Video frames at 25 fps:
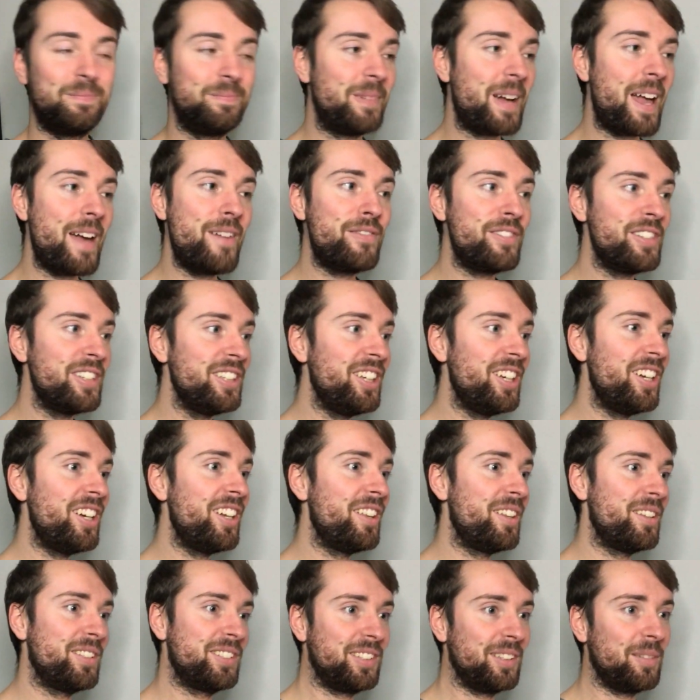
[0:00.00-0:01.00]
Every year
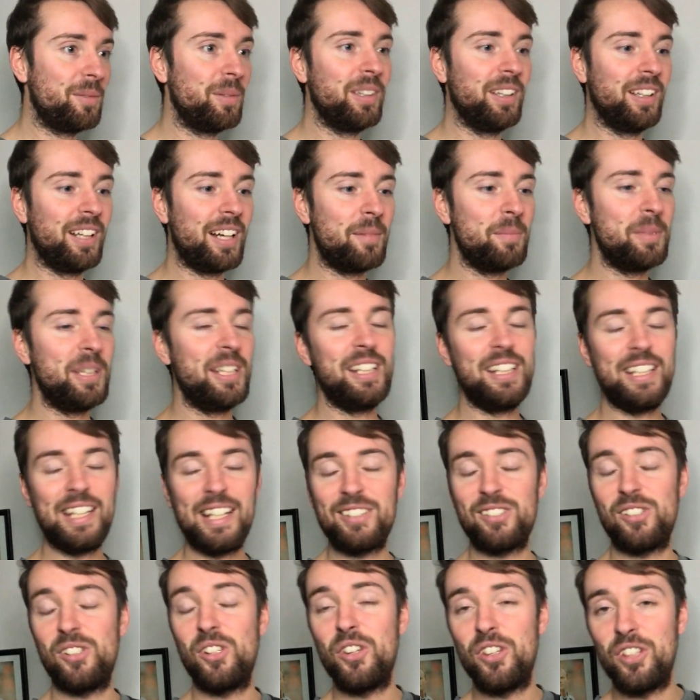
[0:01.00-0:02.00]
this, well, I mean, he
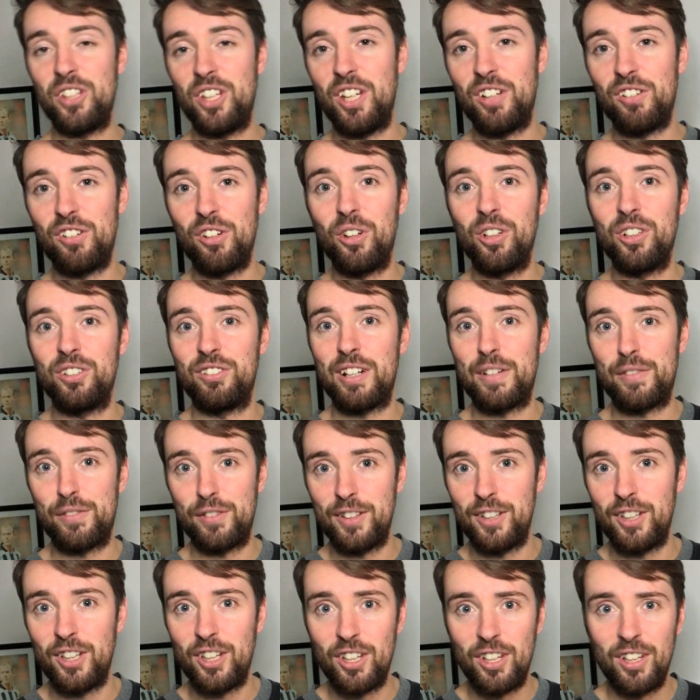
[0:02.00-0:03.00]
is another year older every
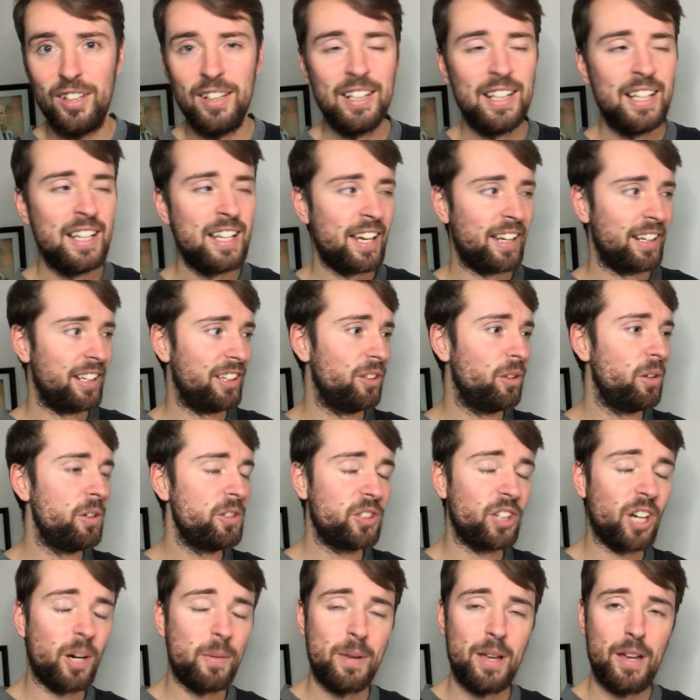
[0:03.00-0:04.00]
year, and I know he's
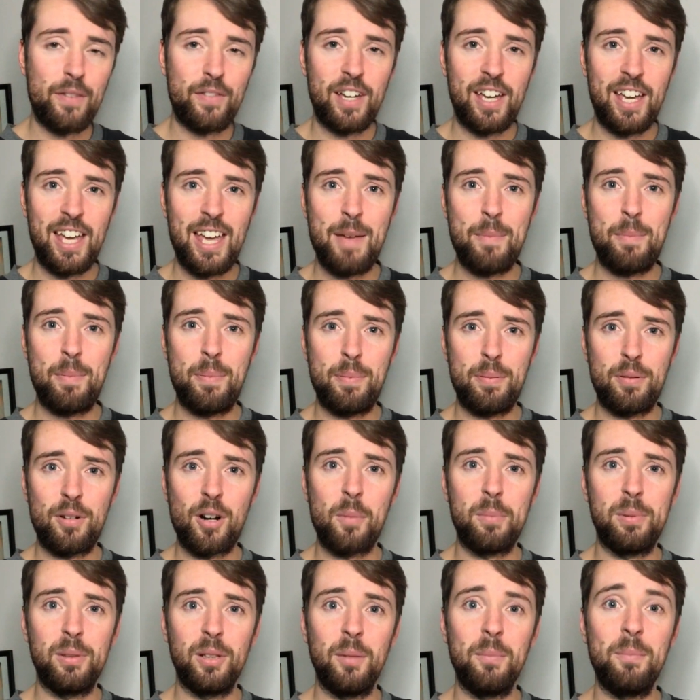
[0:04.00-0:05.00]
got a bit of a hip
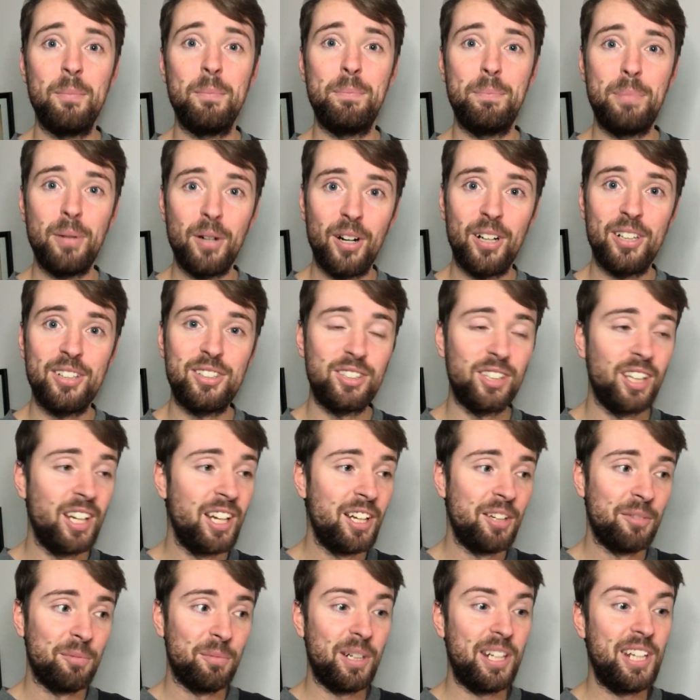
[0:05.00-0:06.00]
problem, but
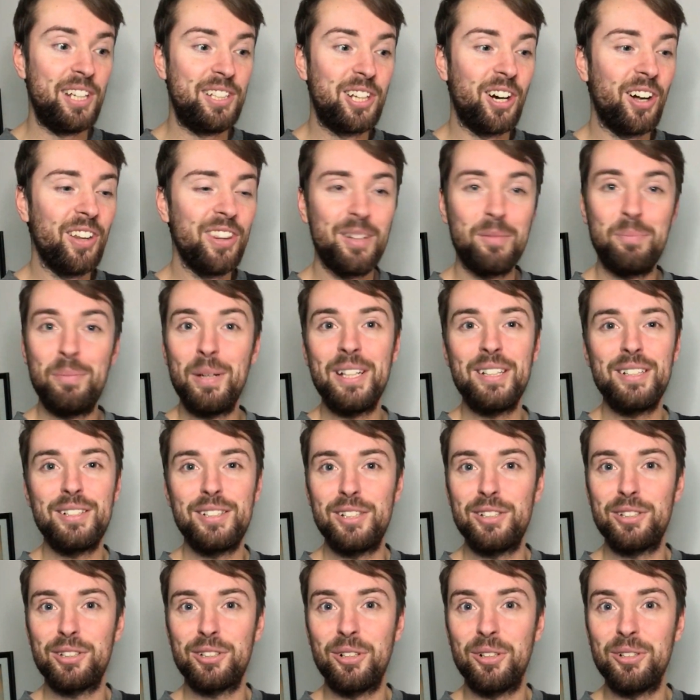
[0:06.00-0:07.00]
when he's on the pitch, he
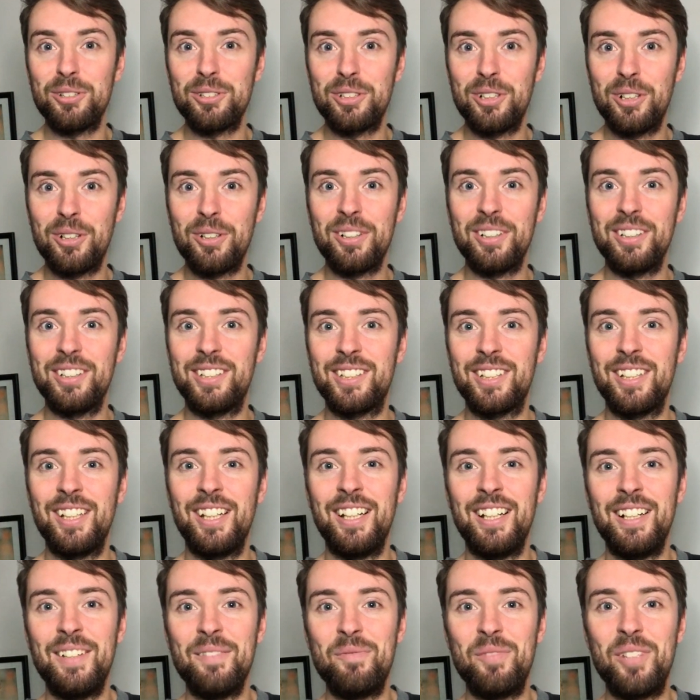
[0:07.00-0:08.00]
scores goals.
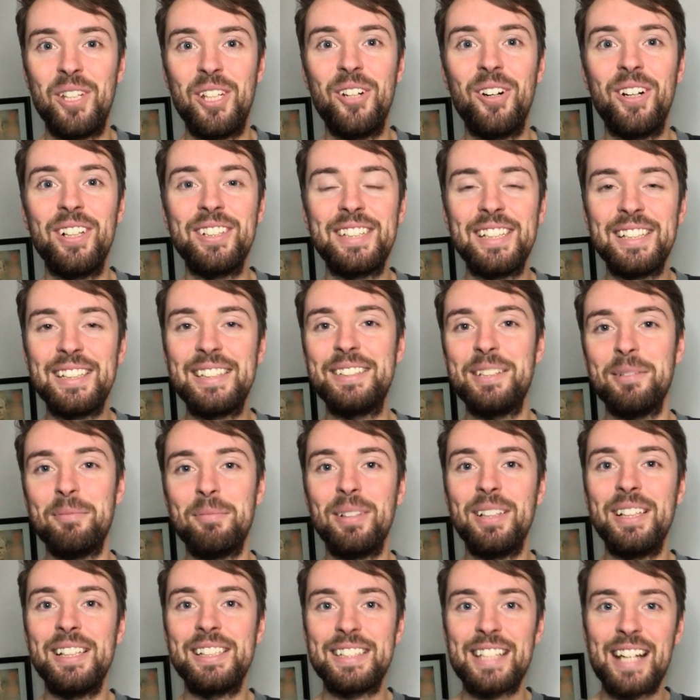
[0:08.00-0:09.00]
You know, it's as
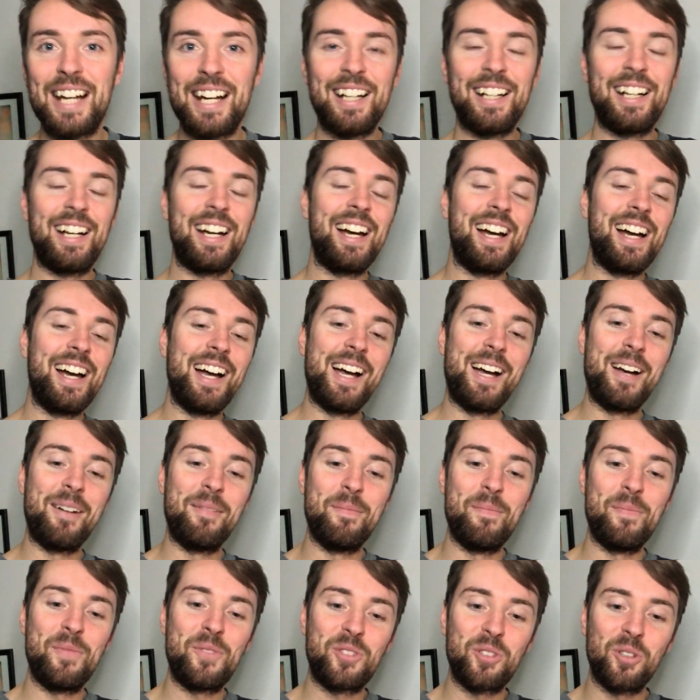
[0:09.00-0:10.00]
simple as
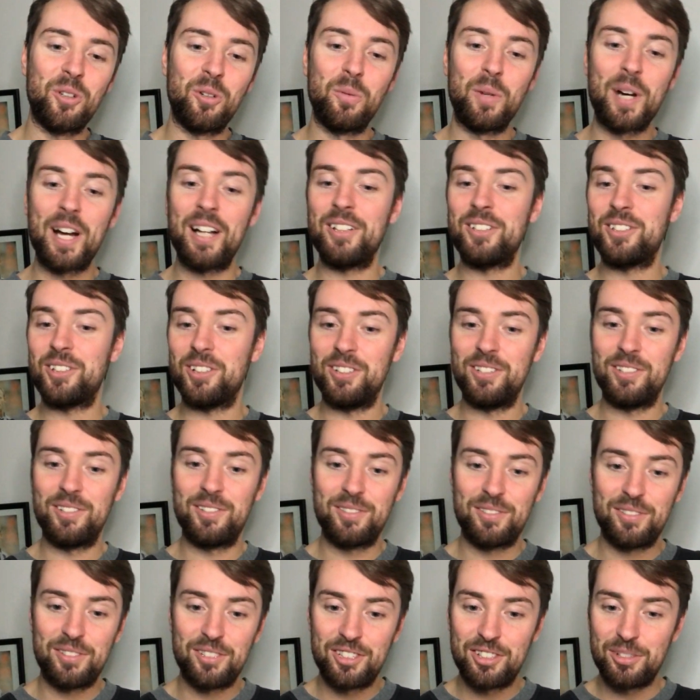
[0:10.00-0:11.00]
that. So well done
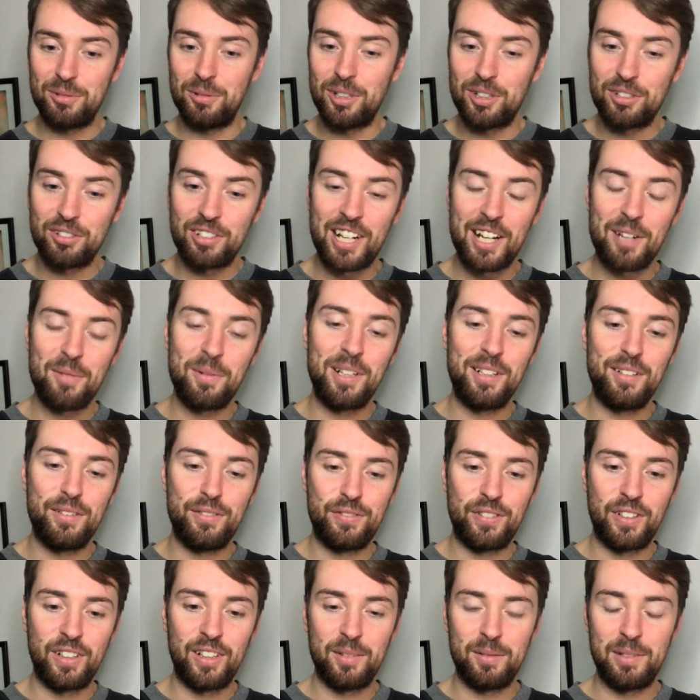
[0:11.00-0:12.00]
to a great win
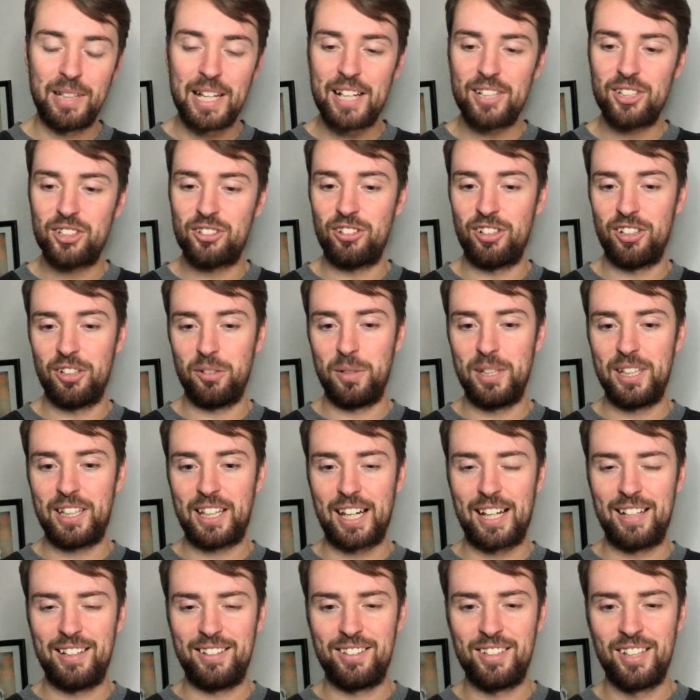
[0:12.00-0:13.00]
for Leicester at the
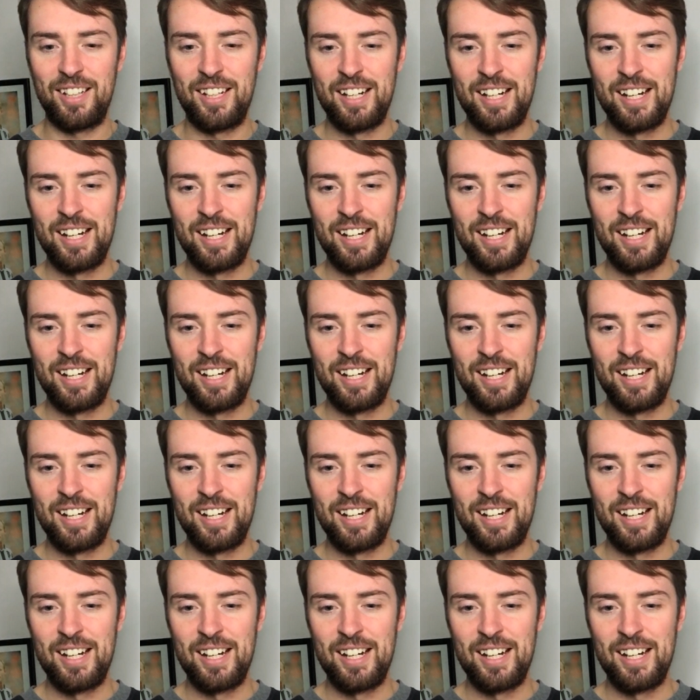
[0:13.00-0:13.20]
weekend.